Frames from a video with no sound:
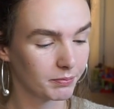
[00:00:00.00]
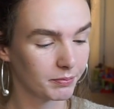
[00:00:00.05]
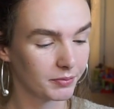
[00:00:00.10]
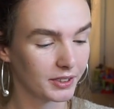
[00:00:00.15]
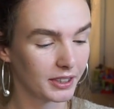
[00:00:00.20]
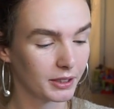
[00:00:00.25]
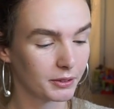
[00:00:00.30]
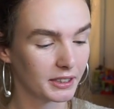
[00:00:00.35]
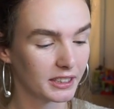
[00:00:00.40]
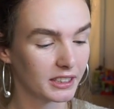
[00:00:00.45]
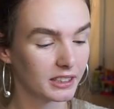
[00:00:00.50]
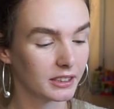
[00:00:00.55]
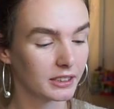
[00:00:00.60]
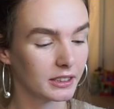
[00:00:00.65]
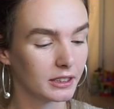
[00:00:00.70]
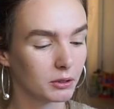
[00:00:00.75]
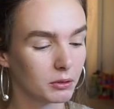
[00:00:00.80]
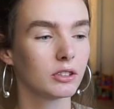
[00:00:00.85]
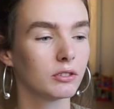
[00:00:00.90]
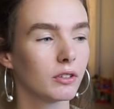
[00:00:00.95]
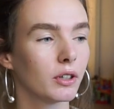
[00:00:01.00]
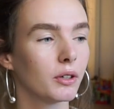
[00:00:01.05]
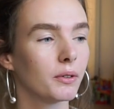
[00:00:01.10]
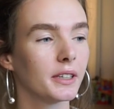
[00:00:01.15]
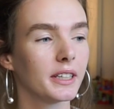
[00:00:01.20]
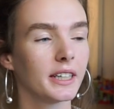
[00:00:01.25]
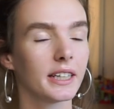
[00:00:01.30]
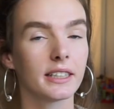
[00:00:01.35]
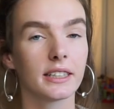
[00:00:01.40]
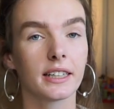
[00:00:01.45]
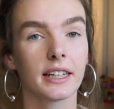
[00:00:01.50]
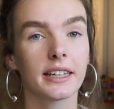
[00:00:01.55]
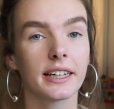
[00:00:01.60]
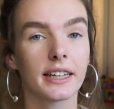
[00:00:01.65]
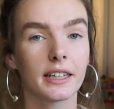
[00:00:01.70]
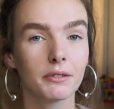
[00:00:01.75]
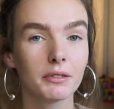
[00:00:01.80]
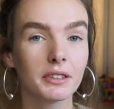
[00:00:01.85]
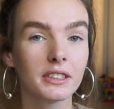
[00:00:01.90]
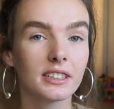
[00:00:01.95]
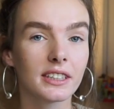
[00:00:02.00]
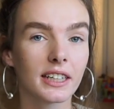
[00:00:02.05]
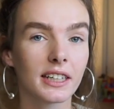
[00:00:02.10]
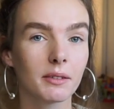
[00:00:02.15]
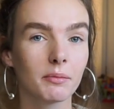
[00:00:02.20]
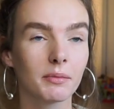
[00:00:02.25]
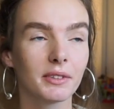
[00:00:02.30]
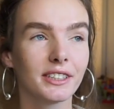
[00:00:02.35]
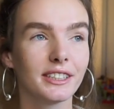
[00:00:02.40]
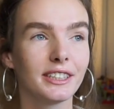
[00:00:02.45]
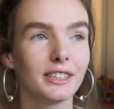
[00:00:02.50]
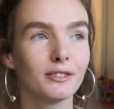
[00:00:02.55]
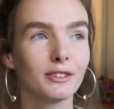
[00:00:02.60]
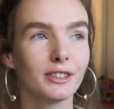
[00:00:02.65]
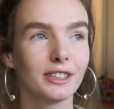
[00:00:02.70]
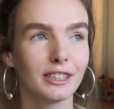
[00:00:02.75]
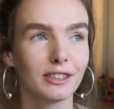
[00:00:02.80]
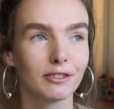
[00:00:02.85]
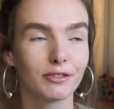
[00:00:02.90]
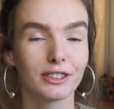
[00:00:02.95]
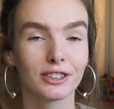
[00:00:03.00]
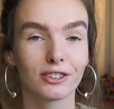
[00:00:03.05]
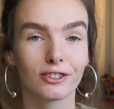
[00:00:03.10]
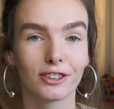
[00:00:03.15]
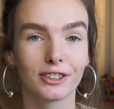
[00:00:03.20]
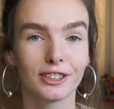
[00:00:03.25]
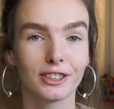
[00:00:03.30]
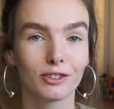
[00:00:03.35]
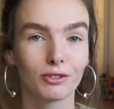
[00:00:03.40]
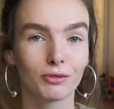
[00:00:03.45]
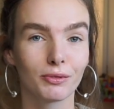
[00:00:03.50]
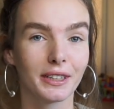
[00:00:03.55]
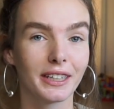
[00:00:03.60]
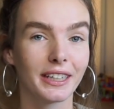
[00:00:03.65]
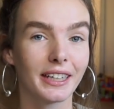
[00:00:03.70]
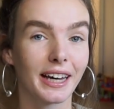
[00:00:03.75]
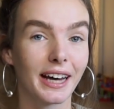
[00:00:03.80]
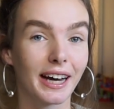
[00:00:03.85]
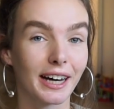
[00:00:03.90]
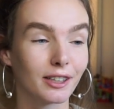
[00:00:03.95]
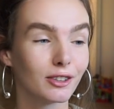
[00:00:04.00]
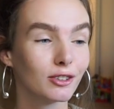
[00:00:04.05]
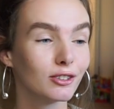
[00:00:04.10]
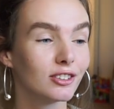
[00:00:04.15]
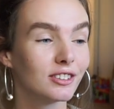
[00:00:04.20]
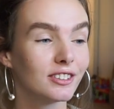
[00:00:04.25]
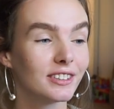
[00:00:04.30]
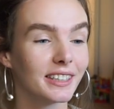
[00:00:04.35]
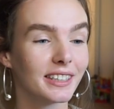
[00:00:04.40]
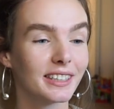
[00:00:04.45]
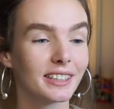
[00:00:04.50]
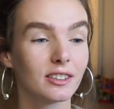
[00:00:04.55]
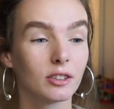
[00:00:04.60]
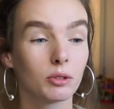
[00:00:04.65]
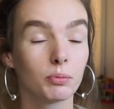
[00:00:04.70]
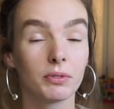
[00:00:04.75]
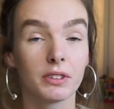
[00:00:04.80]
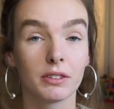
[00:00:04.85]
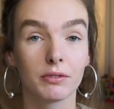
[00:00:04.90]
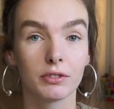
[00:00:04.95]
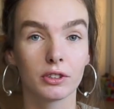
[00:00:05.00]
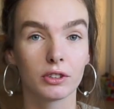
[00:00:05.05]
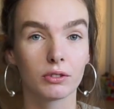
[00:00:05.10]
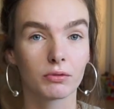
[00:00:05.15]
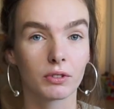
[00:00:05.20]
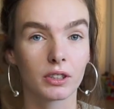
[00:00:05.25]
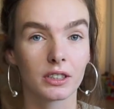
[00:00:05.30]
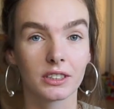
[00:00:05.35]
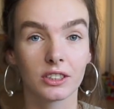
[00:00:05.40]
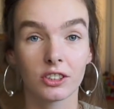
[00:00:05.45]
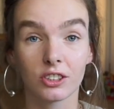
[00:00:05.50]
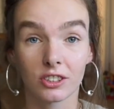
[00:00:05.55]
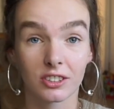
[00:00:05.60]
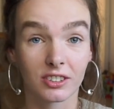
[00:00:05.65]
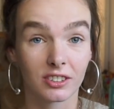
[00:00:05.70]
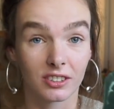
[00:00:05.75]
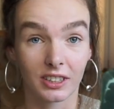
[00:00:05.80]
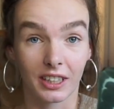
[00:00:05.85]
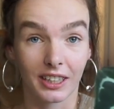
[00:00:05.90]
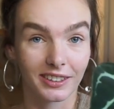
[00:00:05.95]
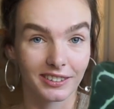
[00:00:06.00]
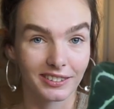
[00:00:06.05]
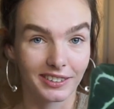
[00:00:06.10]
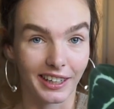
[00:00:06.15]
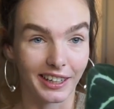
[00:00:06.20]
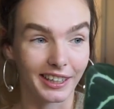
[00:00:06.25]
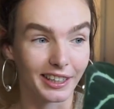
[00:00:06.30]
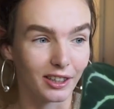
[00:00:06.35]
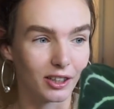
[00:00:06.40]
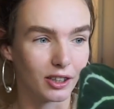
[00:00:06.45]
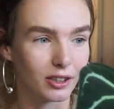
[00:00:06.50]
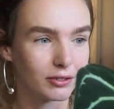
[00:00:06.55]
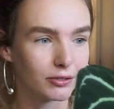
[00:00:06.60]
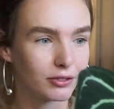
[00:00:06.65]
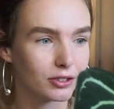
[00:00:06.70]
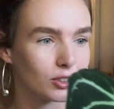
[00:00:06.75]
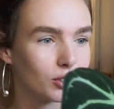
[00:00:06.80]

there is a new growing, and like every time a new leaf is on its way out, then the previous one is just like dying off.